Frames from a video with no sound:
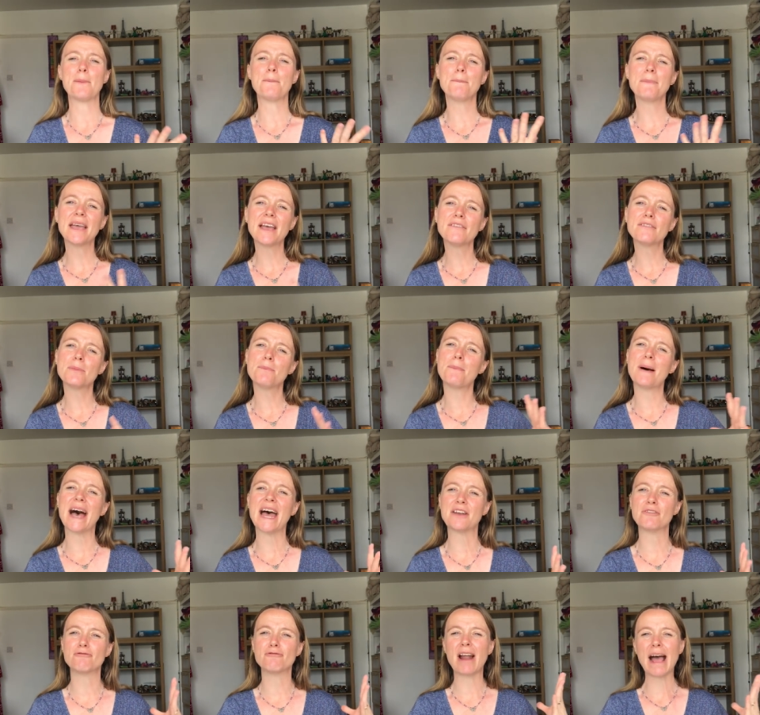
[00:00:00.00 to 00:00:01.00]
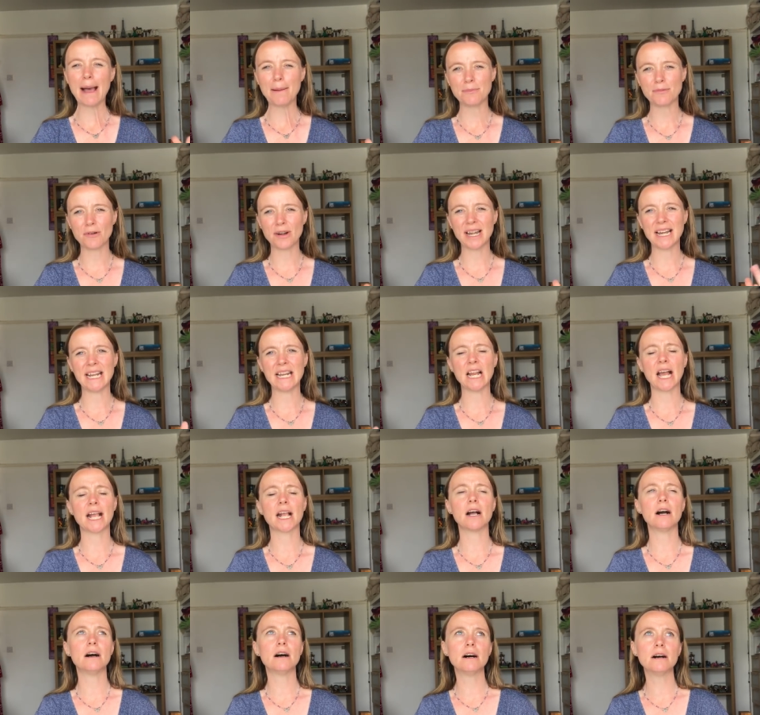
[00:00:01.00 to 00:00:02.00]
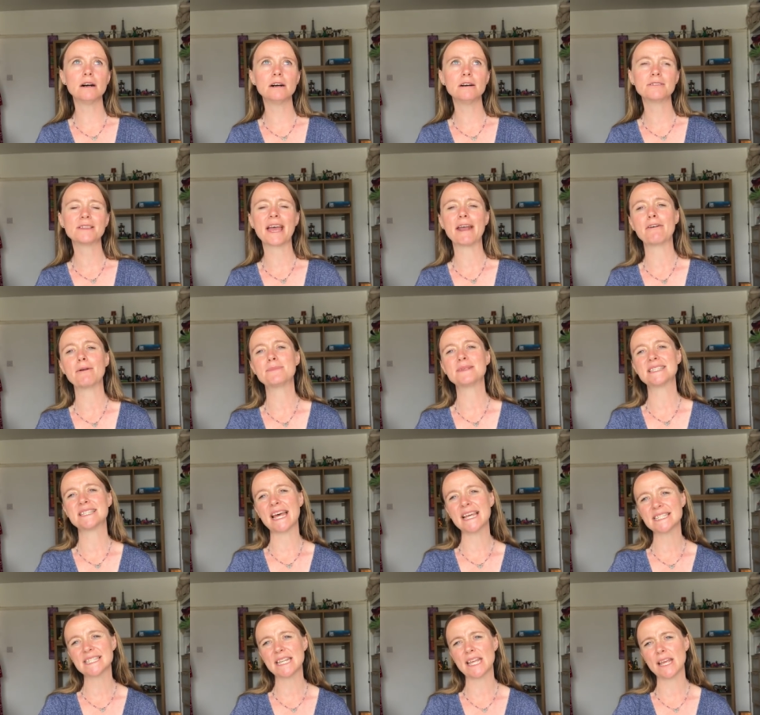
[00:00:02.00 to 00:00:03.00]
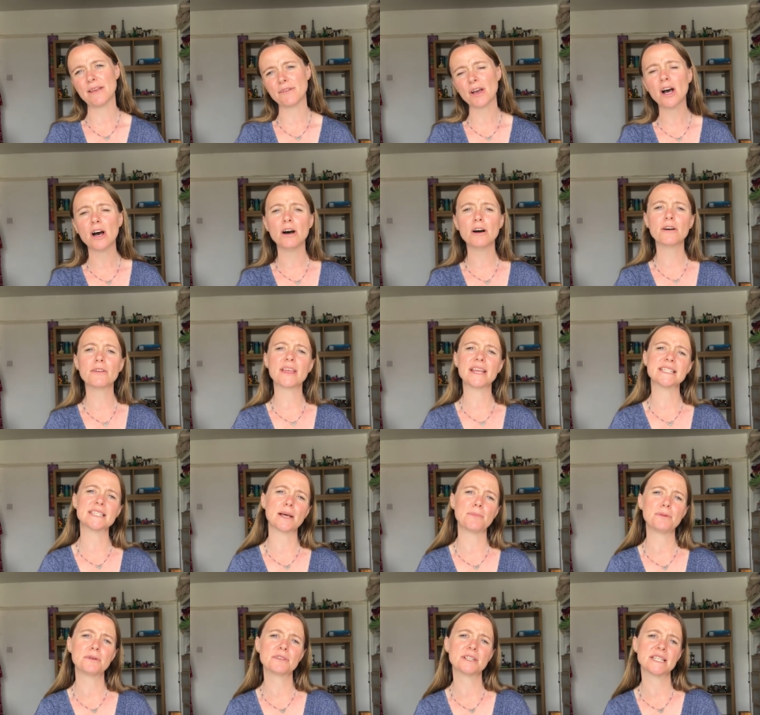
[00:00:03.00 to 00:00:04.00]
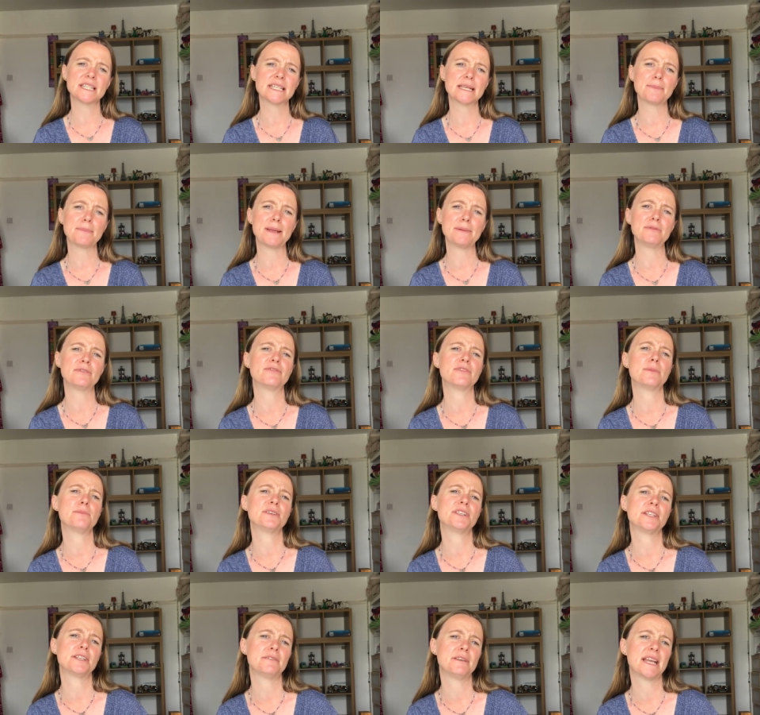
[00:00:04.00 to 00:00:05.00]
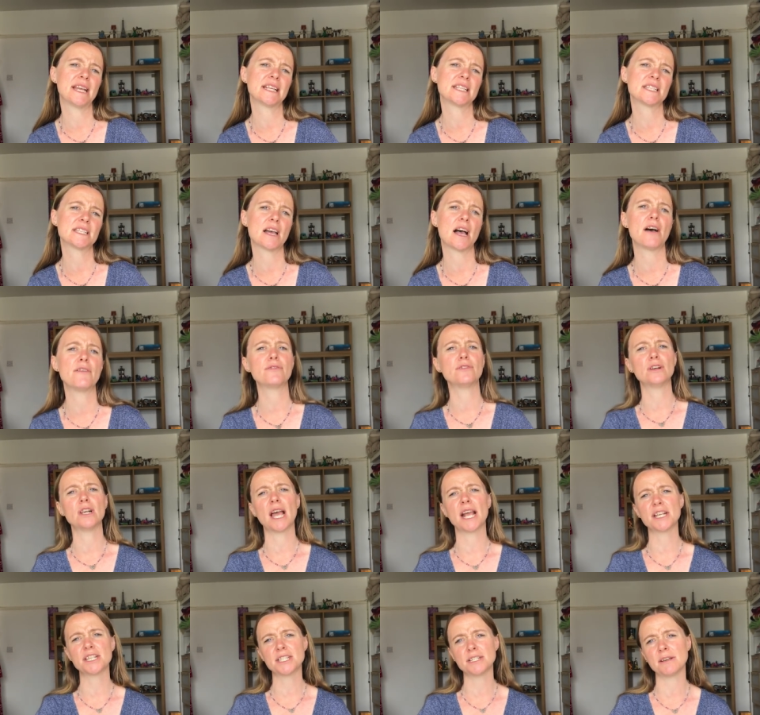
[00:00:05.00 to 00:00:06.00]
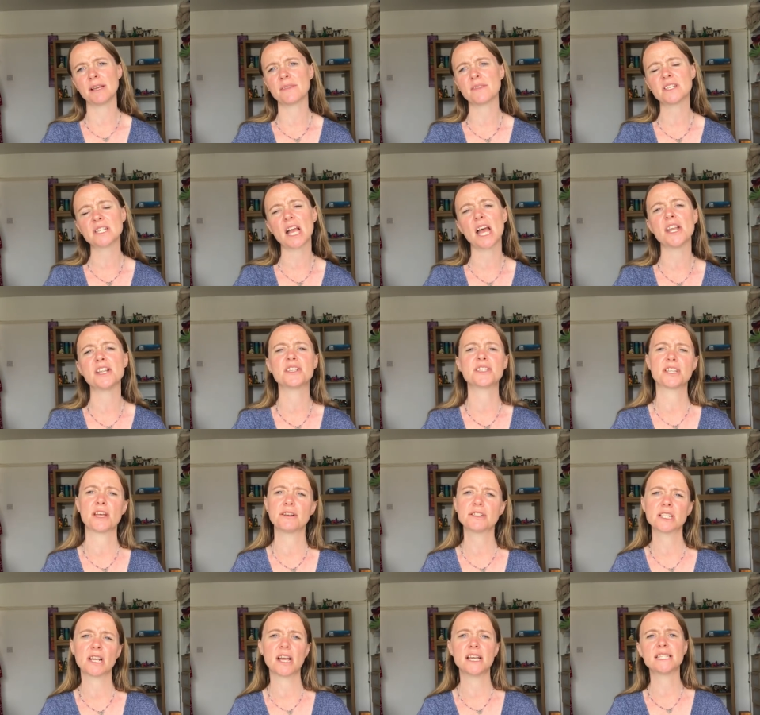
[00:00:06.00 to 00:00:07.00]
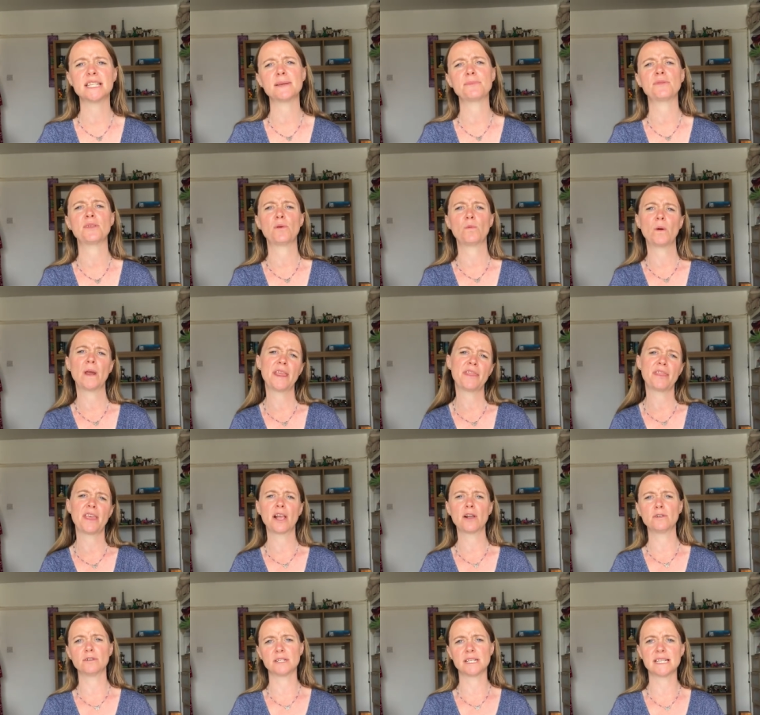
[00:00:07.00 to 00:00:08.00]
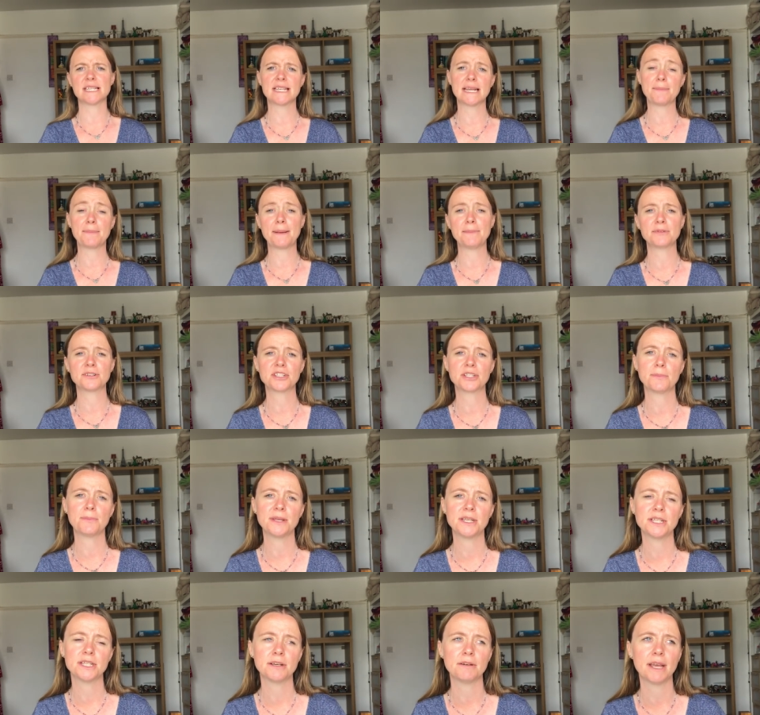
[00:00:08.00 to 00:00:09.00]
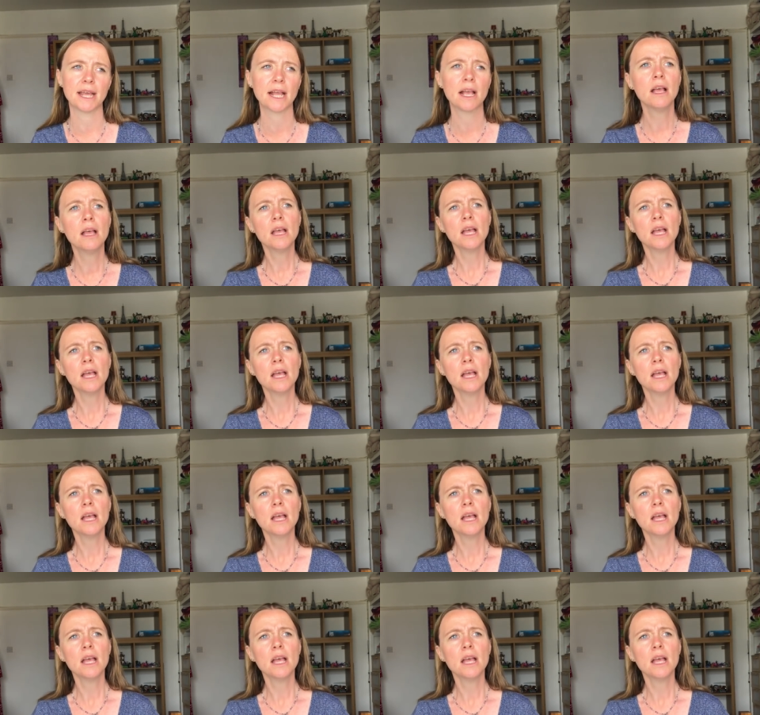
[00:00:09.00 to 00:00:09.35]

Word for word: a bit of a bad rap, really. Like, oh, they're obsessive. Oh, they stop autistic people from doing stuff or like doing this kind of socializing that we think autistic people should be doing.